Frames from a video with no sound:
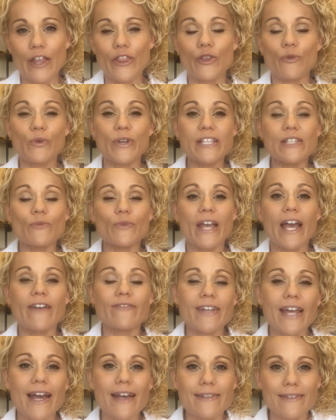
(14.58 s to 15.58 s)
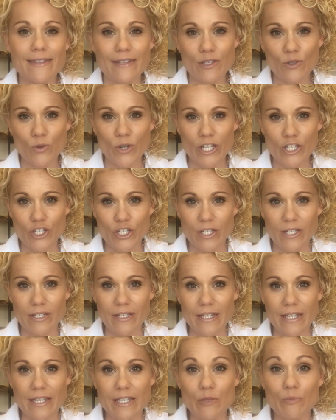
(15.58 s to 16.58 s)
The reason we have to ask this question
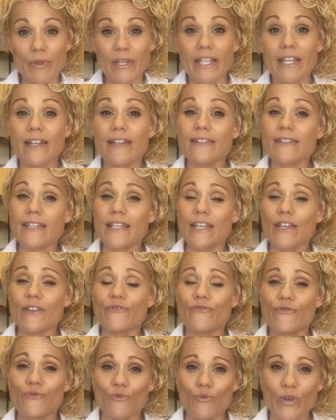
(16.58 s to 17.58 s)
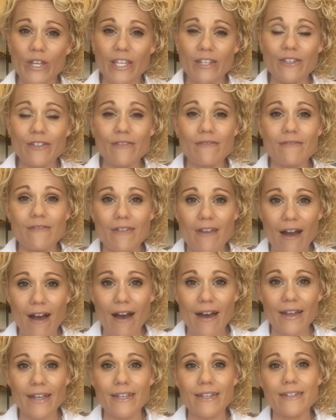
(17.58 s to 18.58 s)
is because if we do
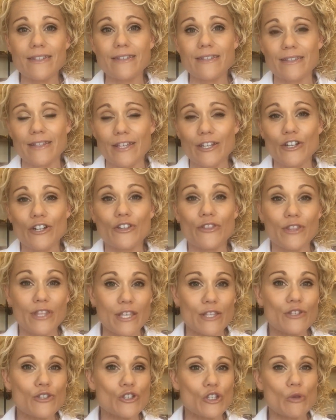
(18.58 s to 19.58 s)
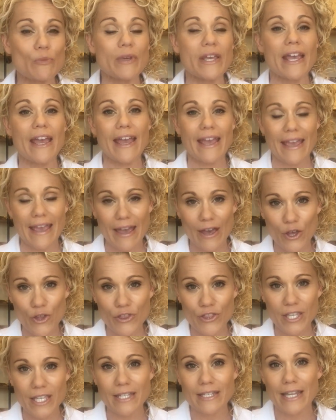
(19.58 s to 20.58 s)
not consider this to be a
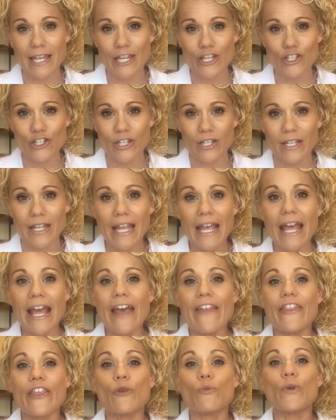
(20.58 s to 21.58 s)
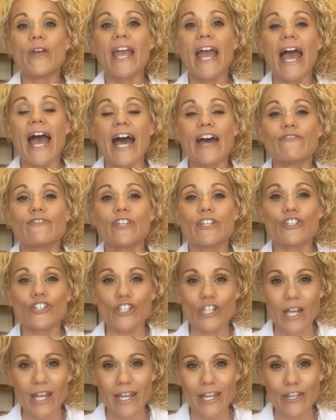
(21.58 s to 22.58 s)
healthy nation, then we have to
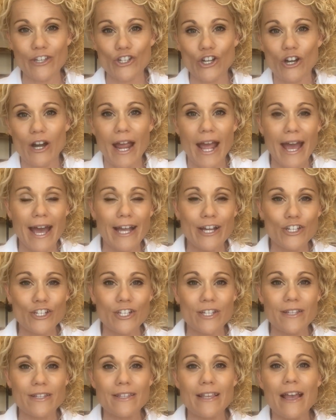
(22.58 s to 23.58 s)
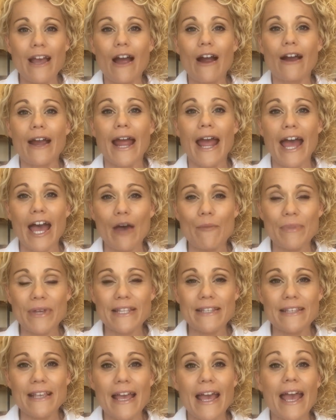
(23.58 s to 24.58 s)
change our actions, our
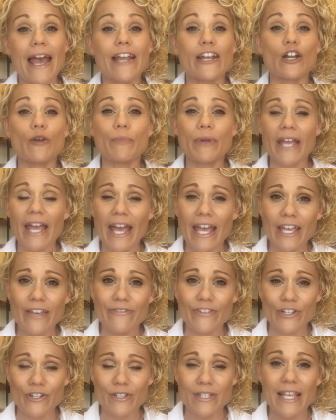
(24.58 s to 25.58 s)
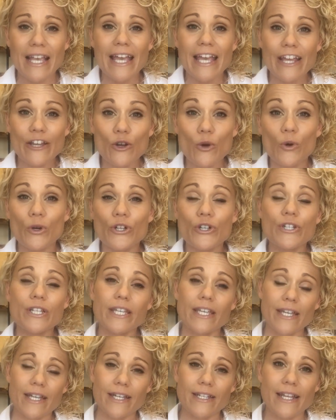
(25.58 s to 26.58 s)
habits, and our behaviors in order to
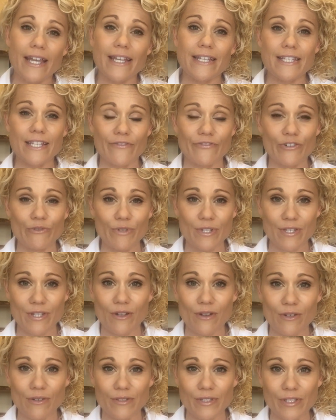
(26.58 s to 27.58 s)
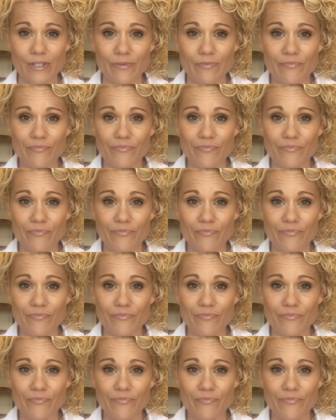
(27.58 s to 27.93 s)
get a different result.